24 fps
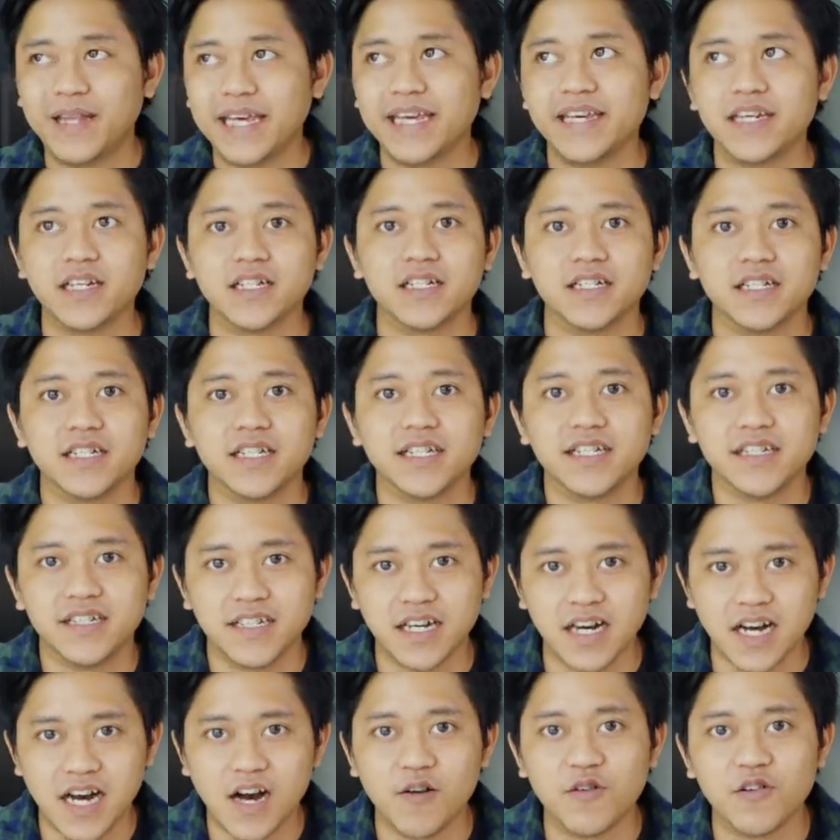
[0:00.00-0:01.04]
player in
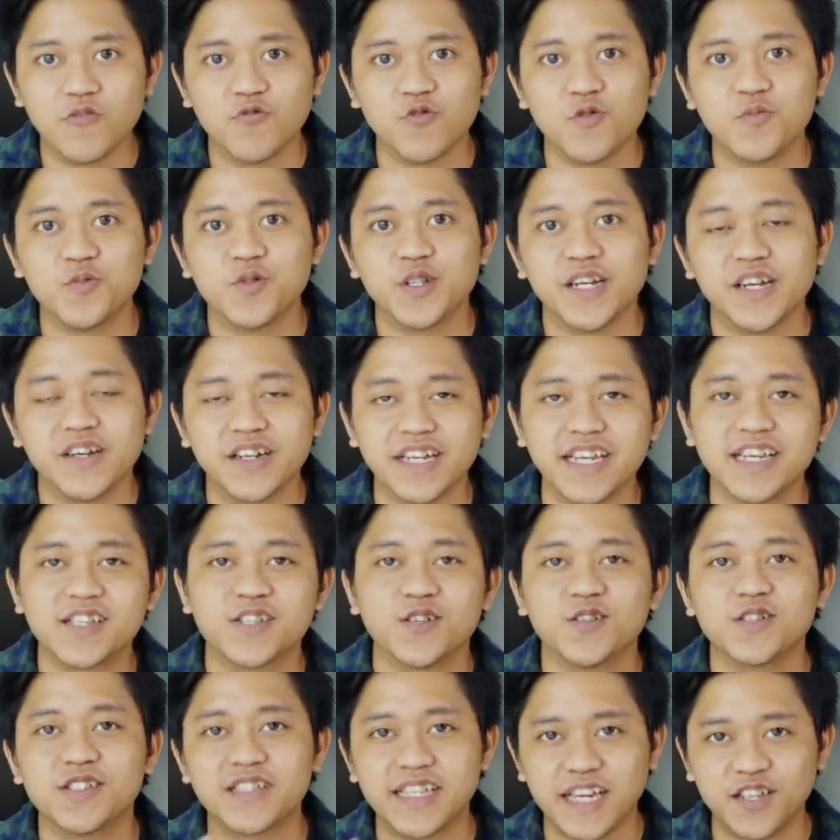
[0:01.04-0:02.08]
our room today, okay?
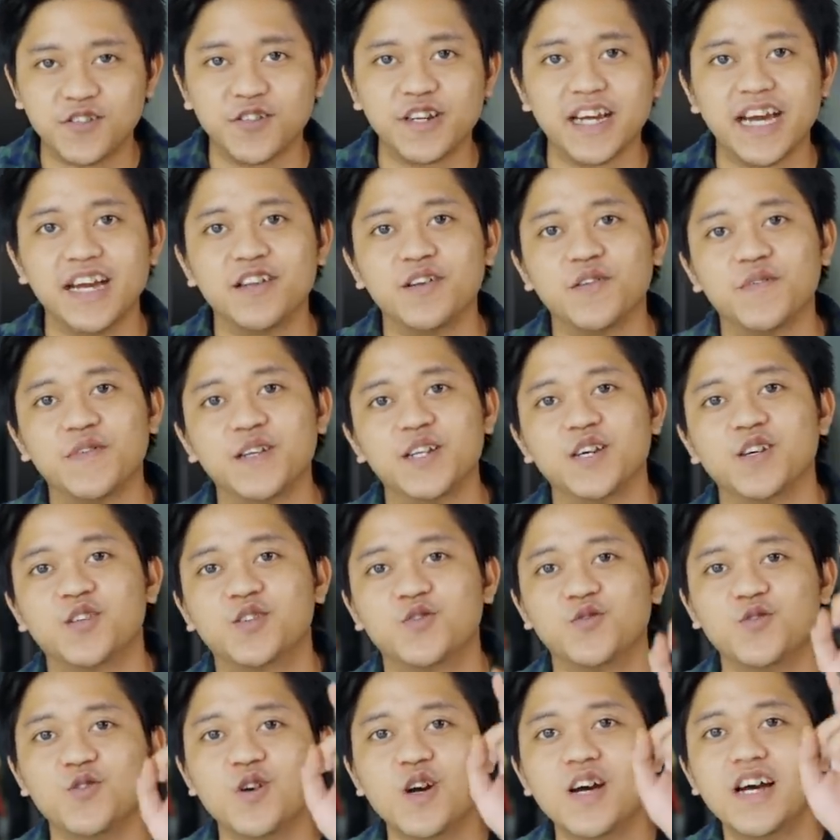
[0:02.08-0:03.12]
So stay to the end of the video
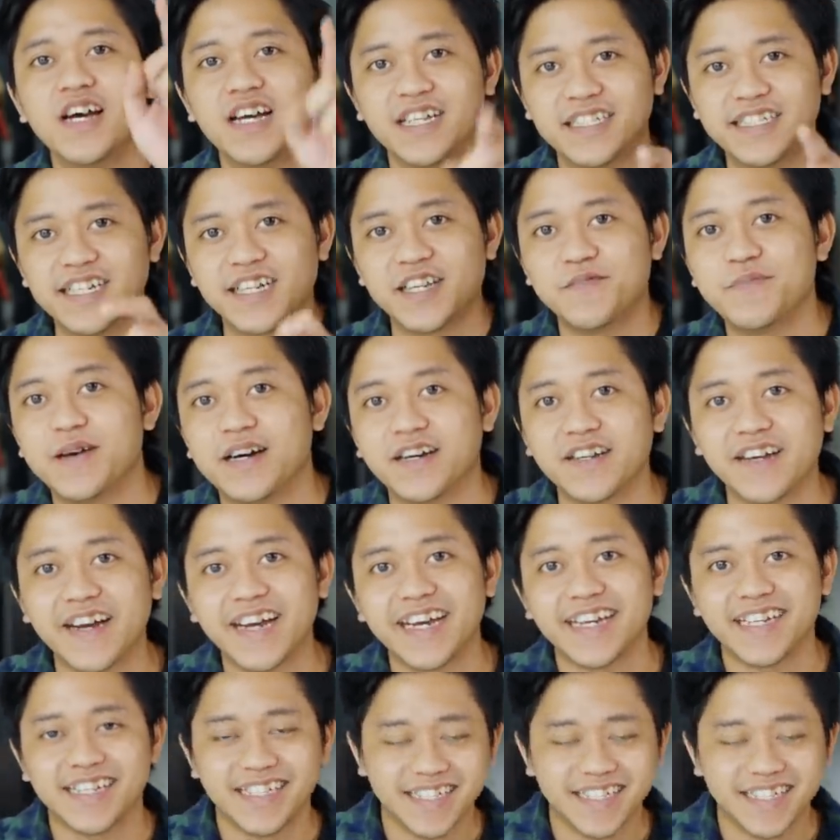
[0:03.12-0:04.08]
to check him out, alright?